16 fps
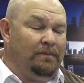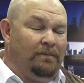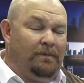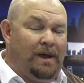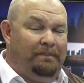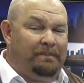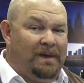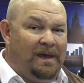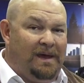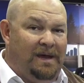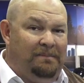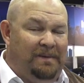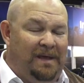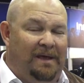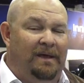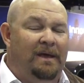right
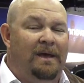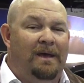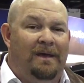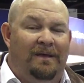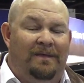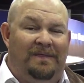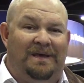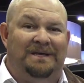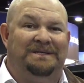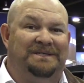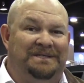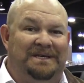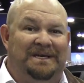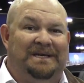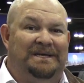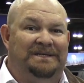behind me.
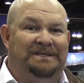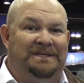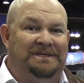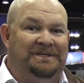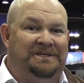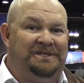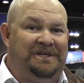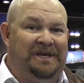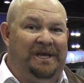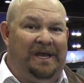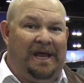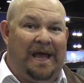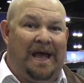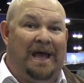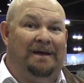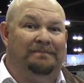This is the
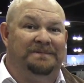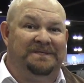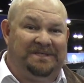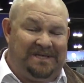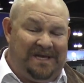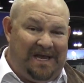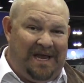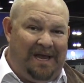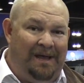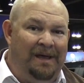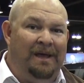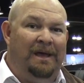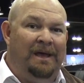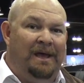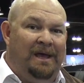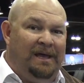GMC
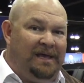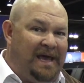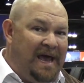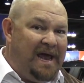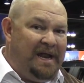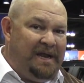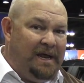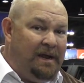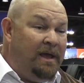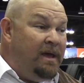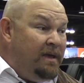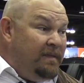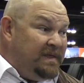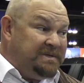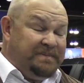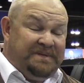Canyon.
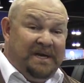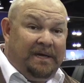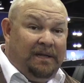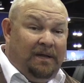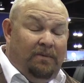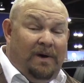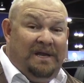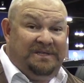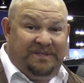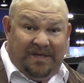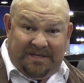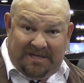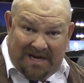This particular one is the